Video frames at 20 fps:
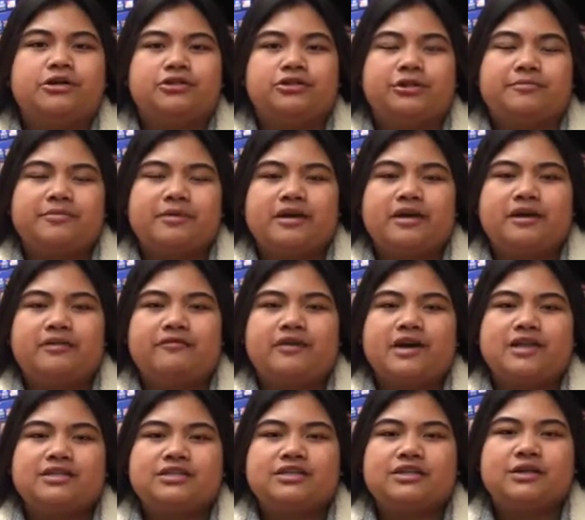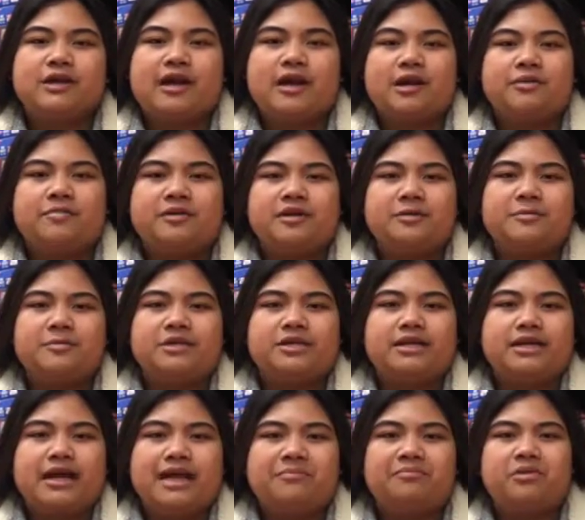TripAdvisor,
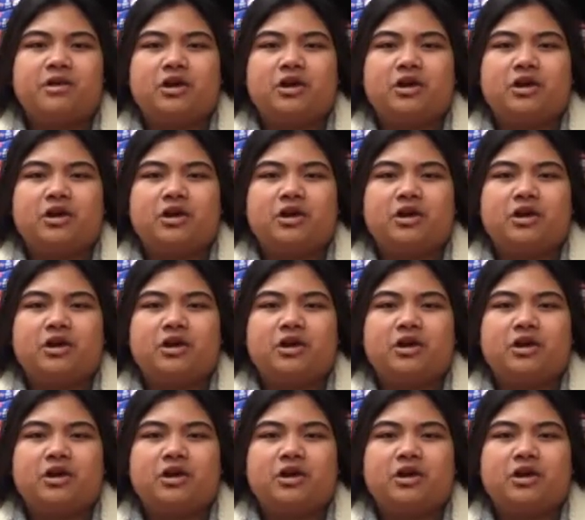Airbnb, and